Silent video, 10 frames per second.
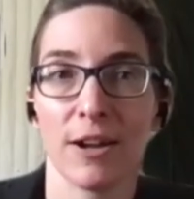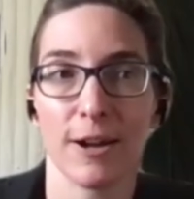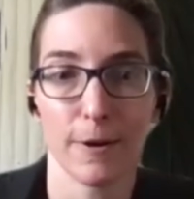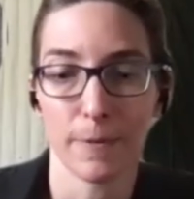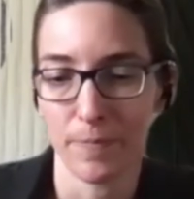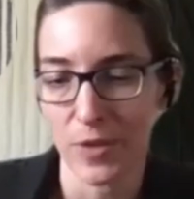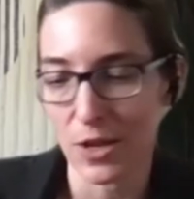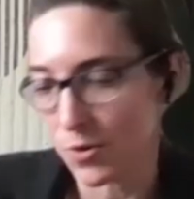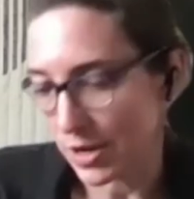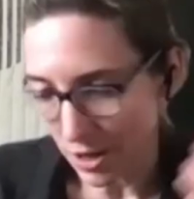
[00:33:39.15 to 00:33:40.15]
um, you
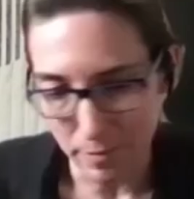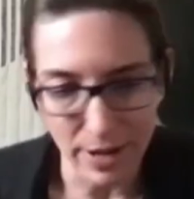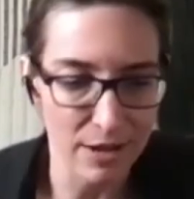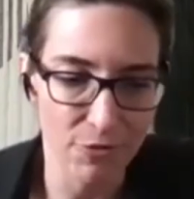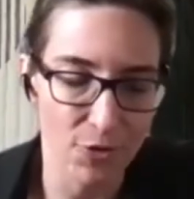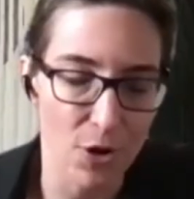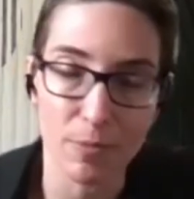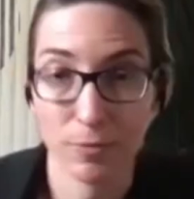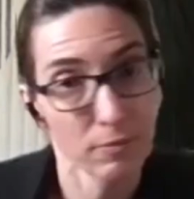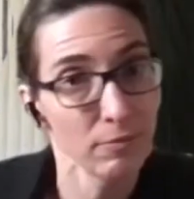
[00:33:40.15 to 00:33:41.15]
know, I come back
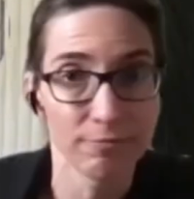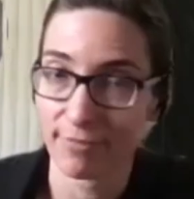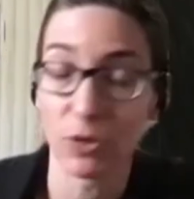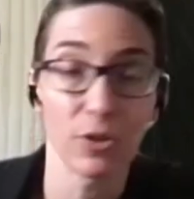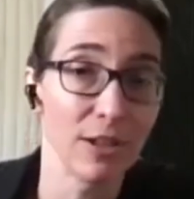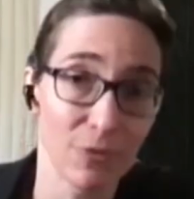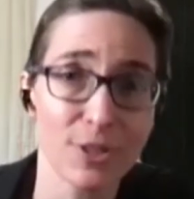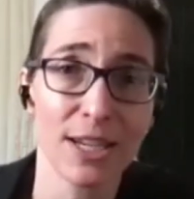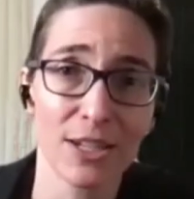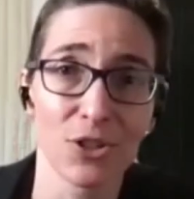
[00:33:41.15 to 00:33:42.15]
from looking for
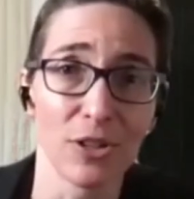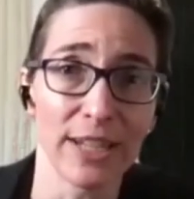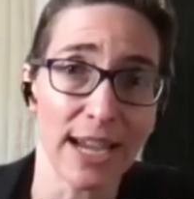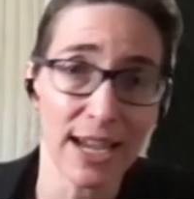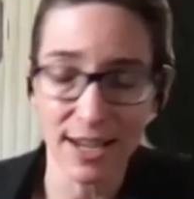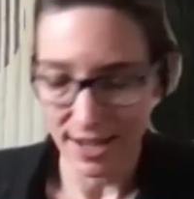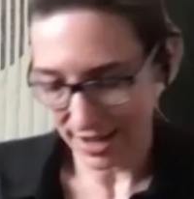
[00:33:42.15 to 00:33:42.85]
ticks all day